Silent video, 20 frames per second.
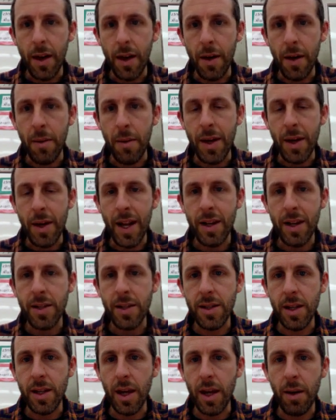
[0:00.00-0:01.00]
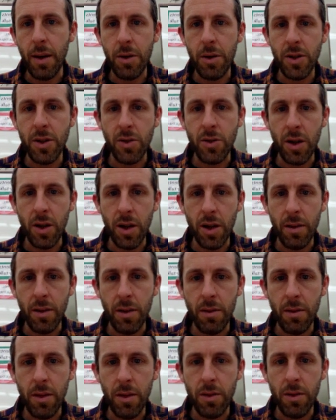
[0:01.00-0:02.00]
And actually, I'm going to draw
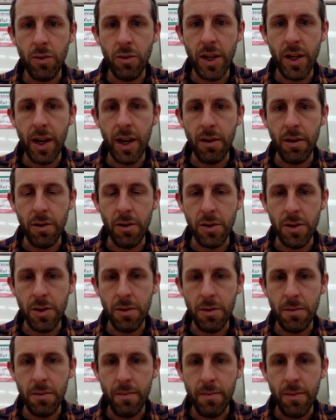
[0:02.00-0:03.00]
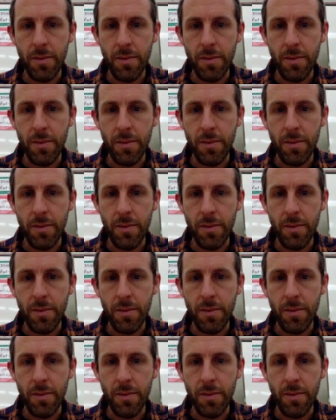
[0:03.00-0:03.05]
3 arrows